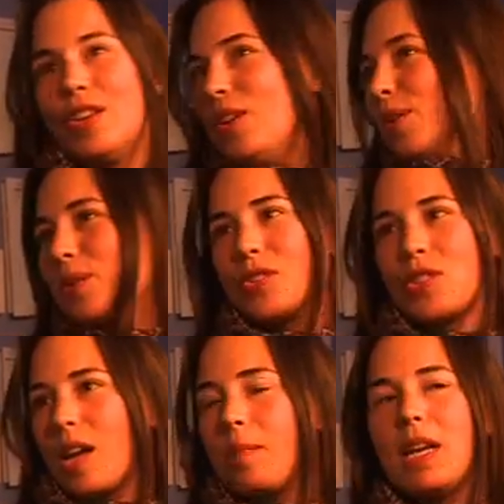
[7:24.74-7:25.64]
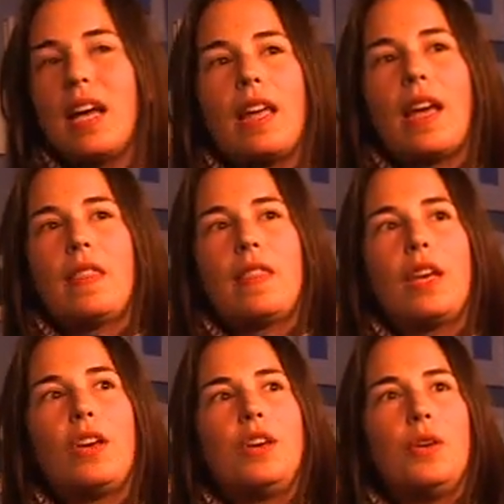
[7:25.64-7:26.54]
Huge. I mean, I
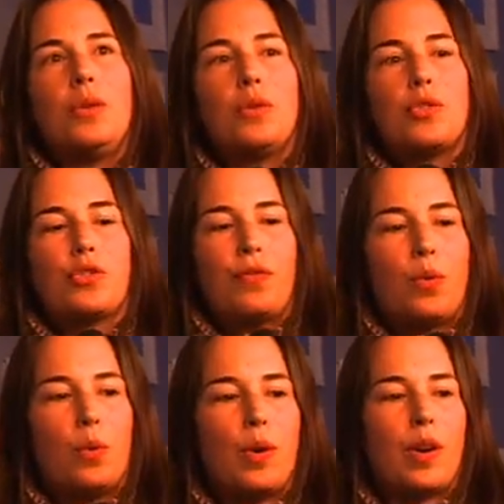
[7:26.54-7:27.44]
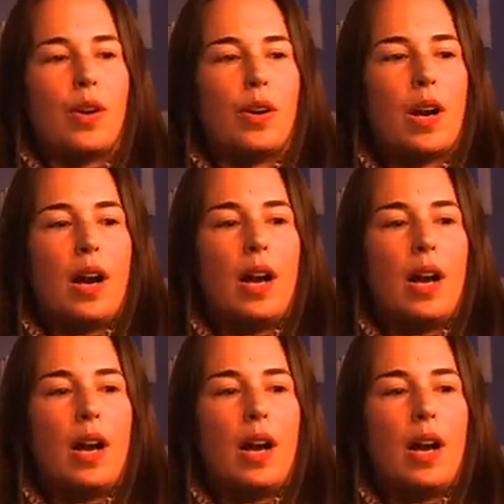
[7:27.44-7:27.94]
think huge for